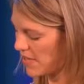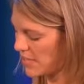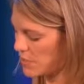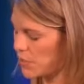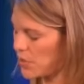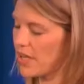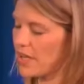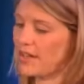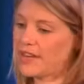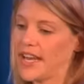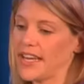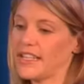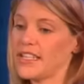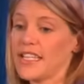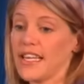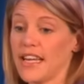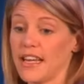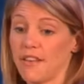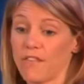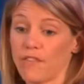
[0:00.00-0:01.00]
Israel in
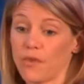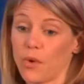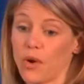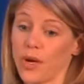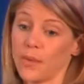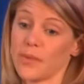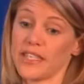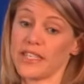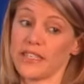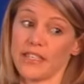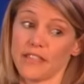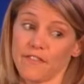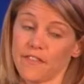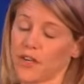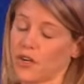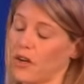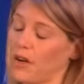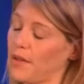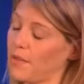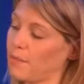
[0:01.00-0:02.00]
1984 was a
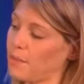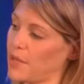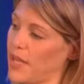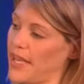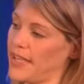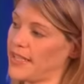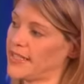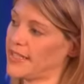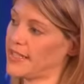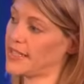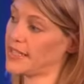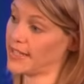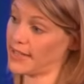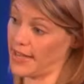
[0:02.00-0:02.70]
difficult place to